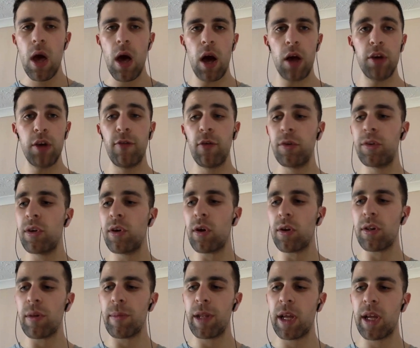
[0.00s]
Uh, you've also
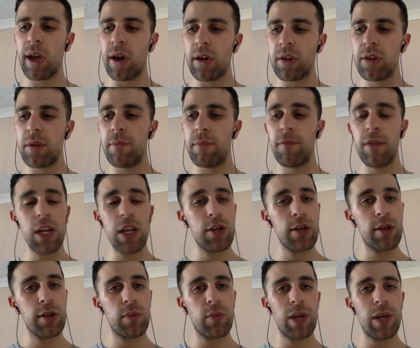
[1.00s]
got some of the custom
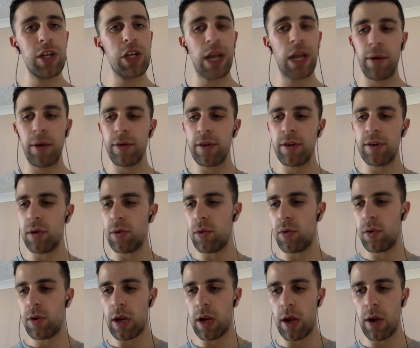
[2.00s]
features which allow you to,
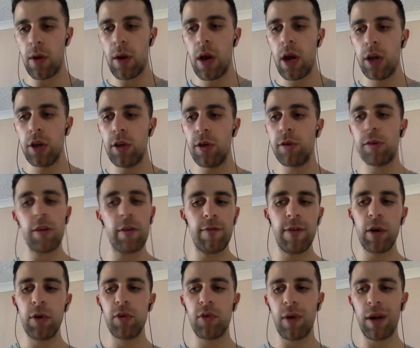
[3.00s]
you know, use the
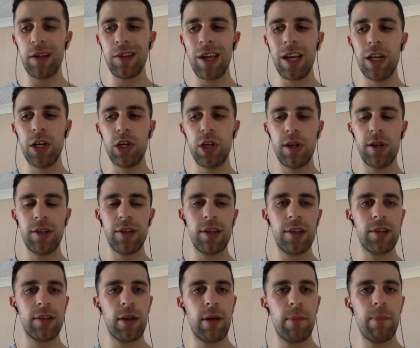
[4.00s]
filterization
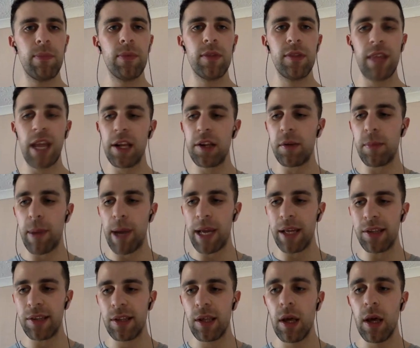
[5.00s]
system,
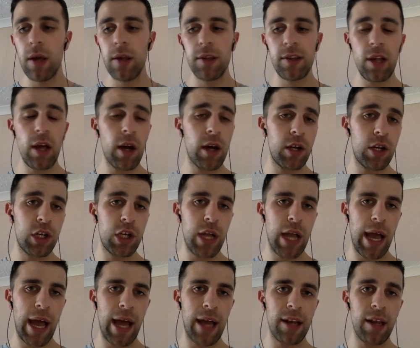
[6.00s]
database, search,
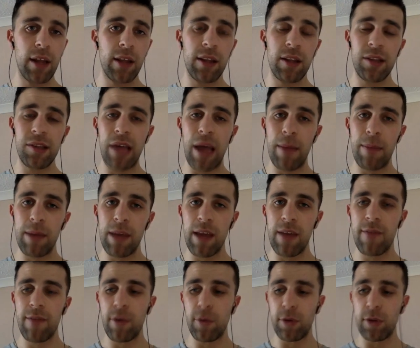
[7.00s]
and other
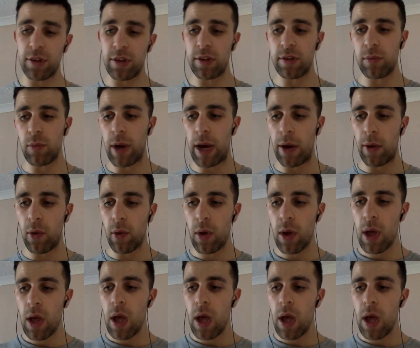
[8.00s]
Zapier filters as well.